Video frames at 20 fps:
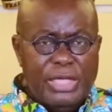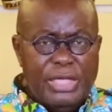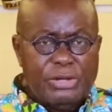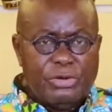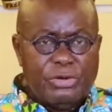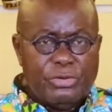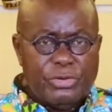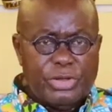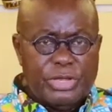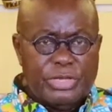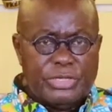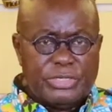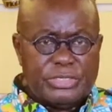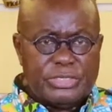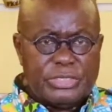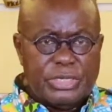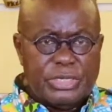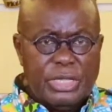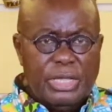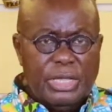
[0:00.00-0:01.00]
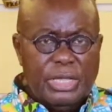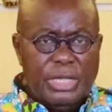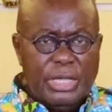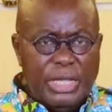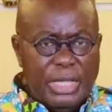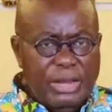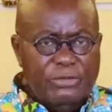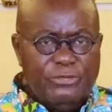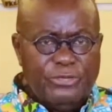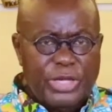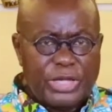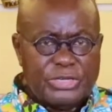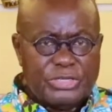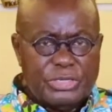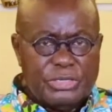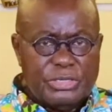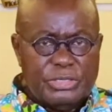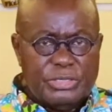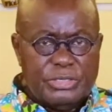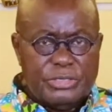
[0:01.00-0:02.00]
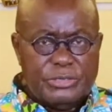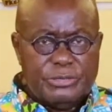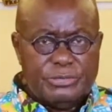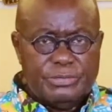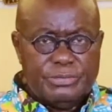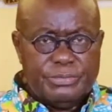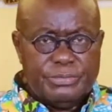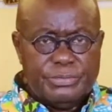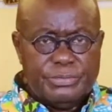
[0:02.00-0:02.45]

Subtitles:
increase in infections.